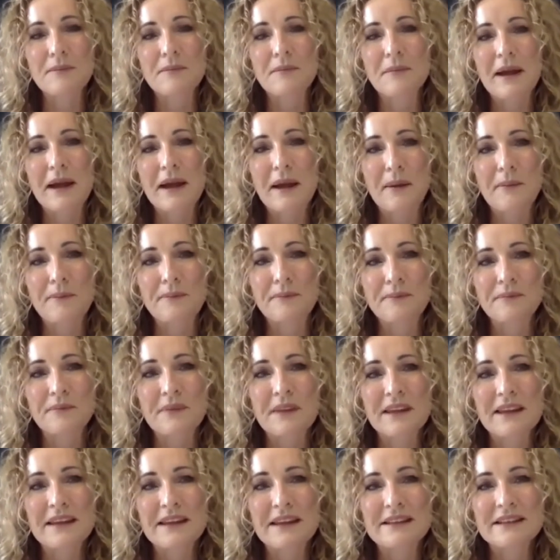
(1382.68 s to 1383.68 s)
them
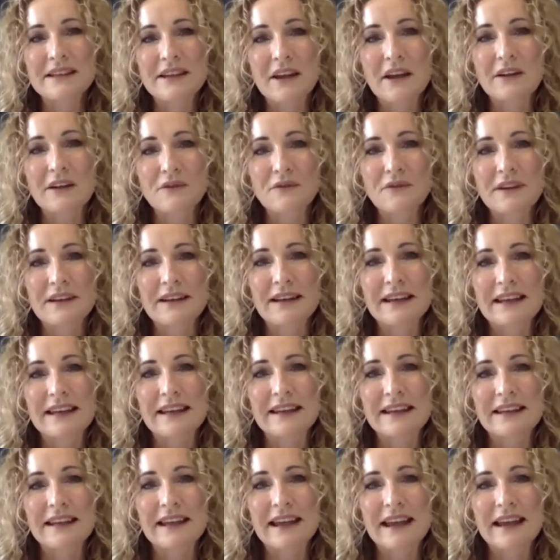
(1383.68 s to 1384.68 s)
to kind of
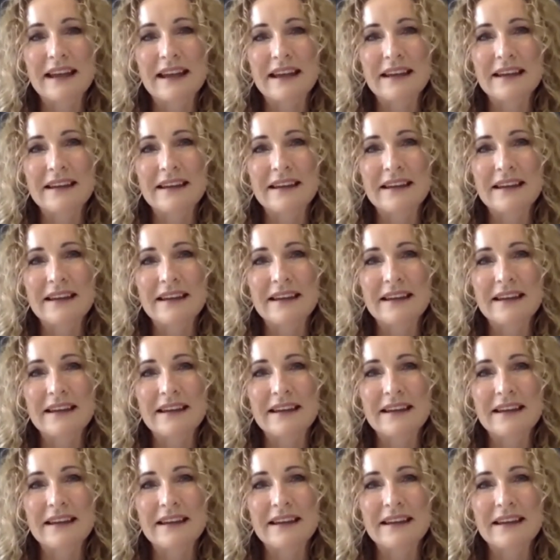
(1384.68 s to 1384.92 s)
really,